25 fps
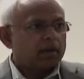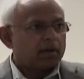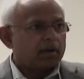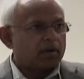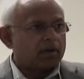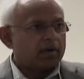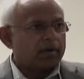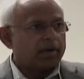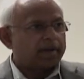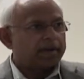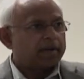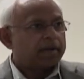
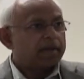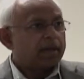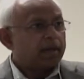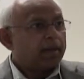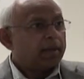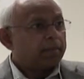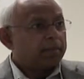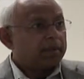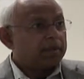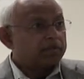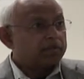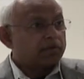All right.
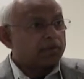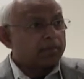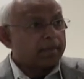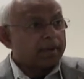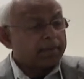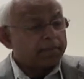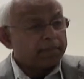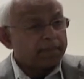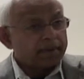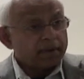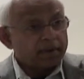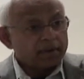Please
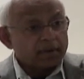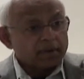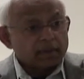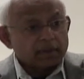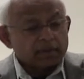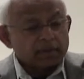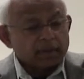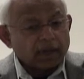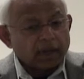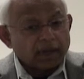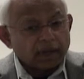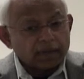remember,
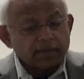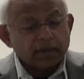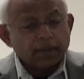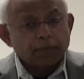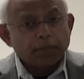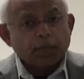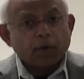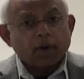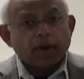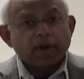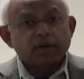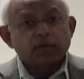the other
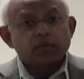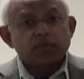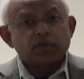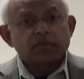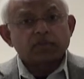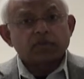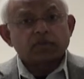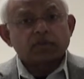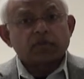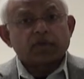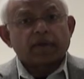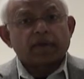point
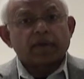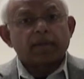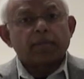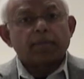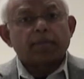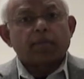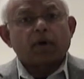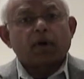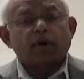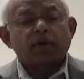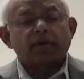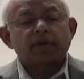which is very
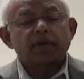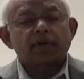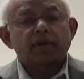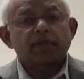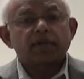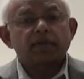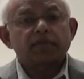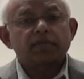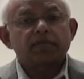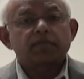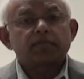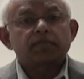important
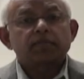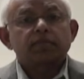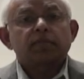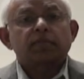is,